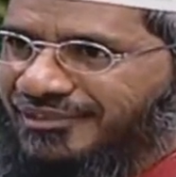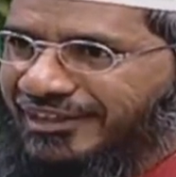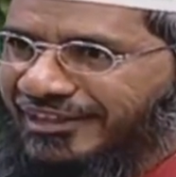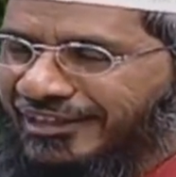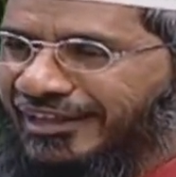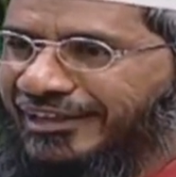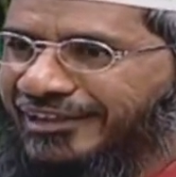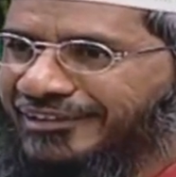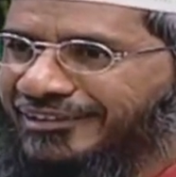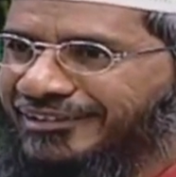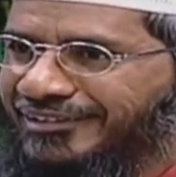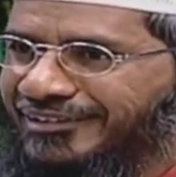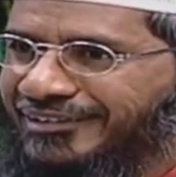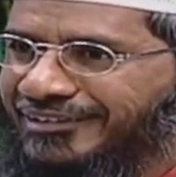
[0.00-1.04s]
indicating
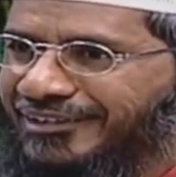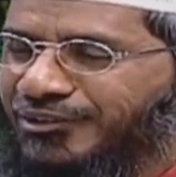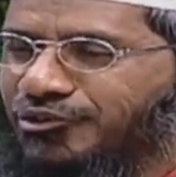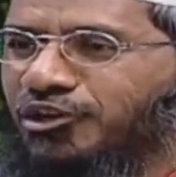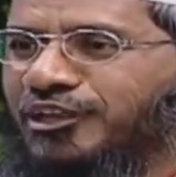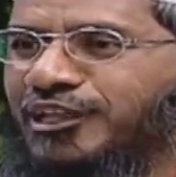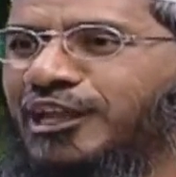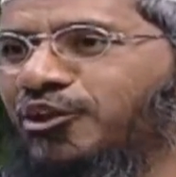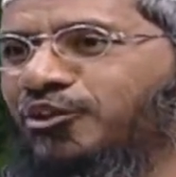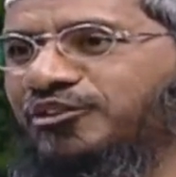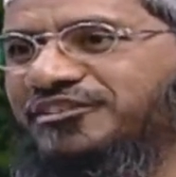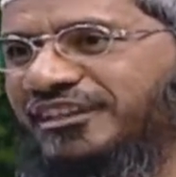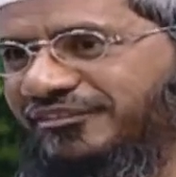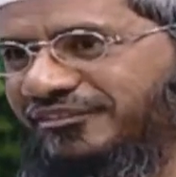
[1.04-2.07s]
that do not kill
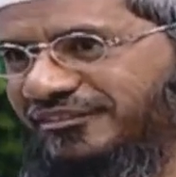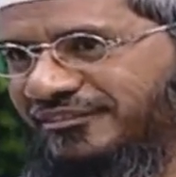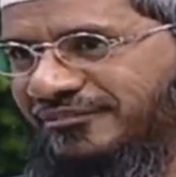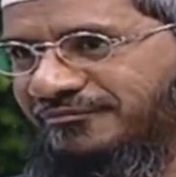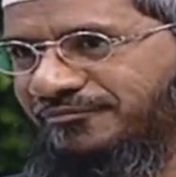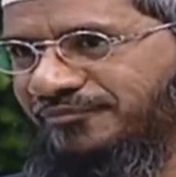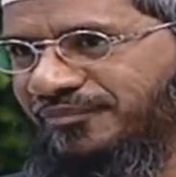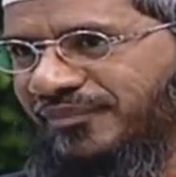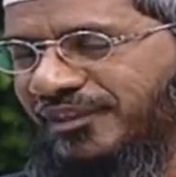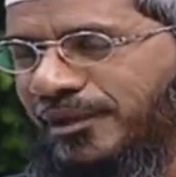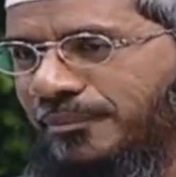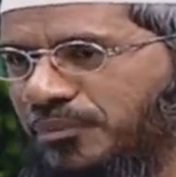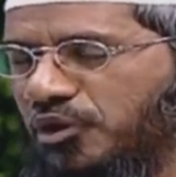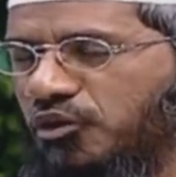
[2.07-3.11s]
your own self.
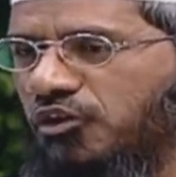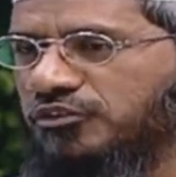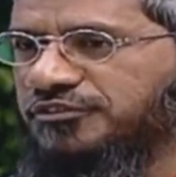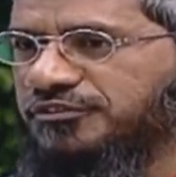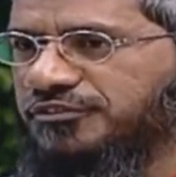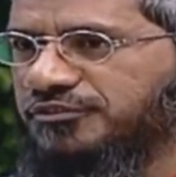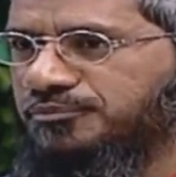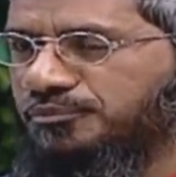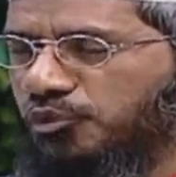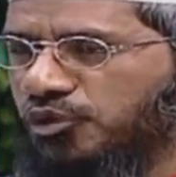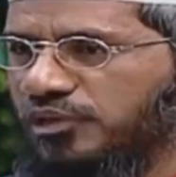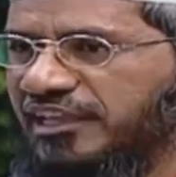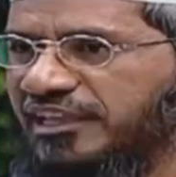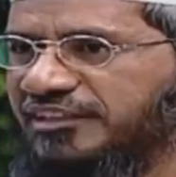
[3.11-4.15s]
Because
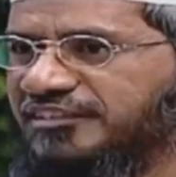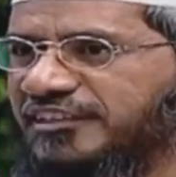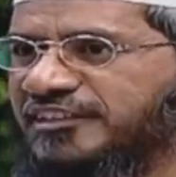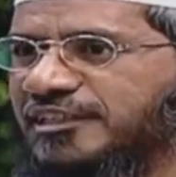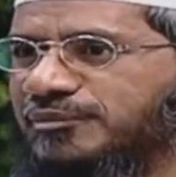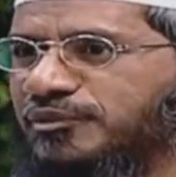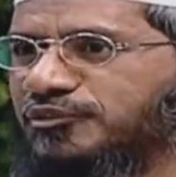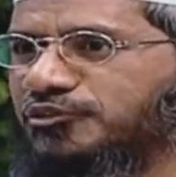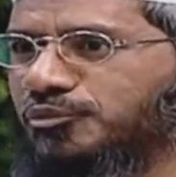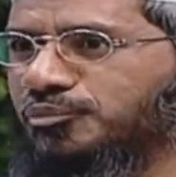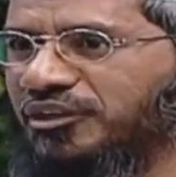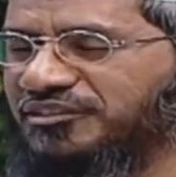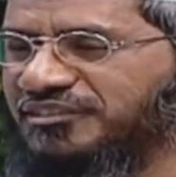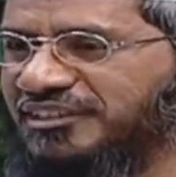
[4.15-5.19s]
smoking is nothing but slow
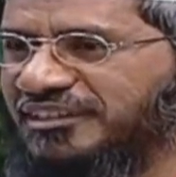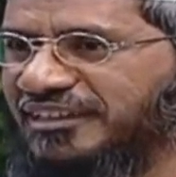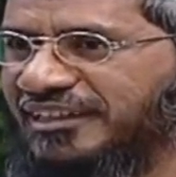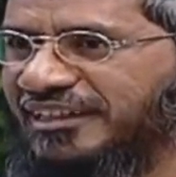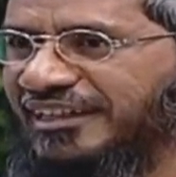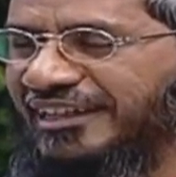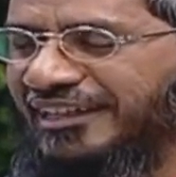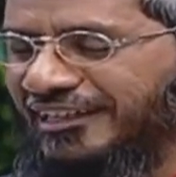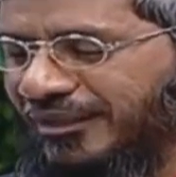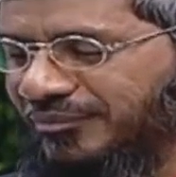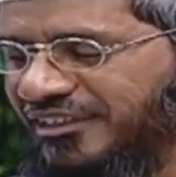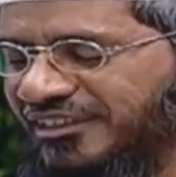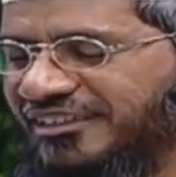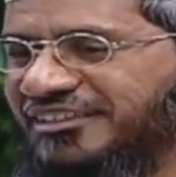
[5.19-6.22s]
poisoning, it
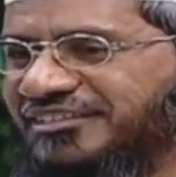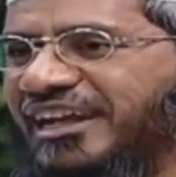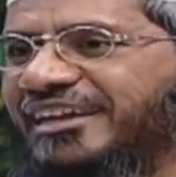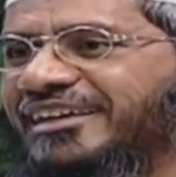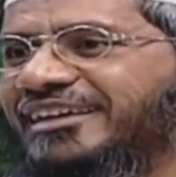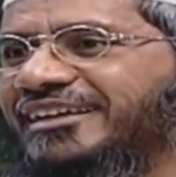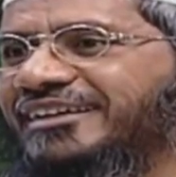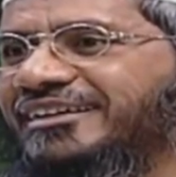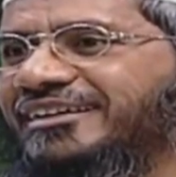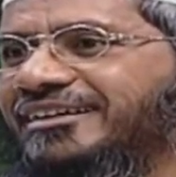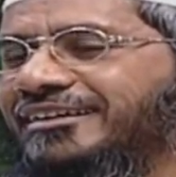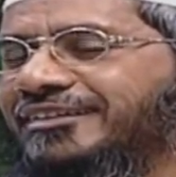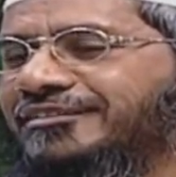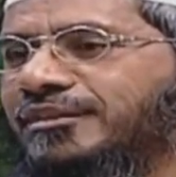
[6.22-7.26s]
comes under this category,
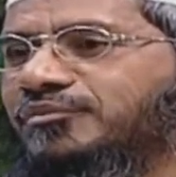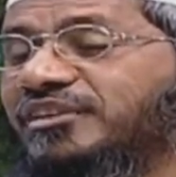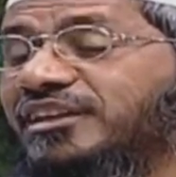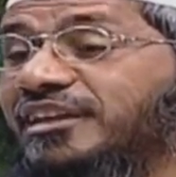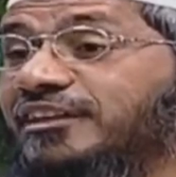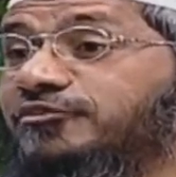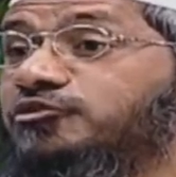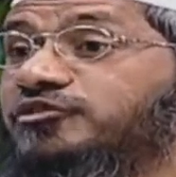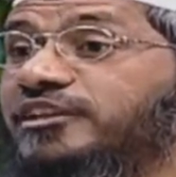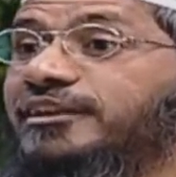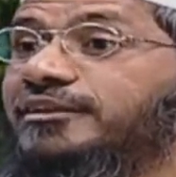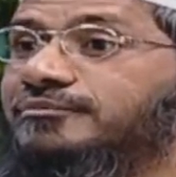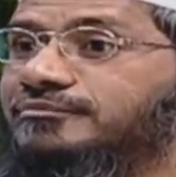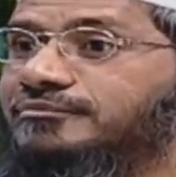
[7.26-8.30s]
something like suicide.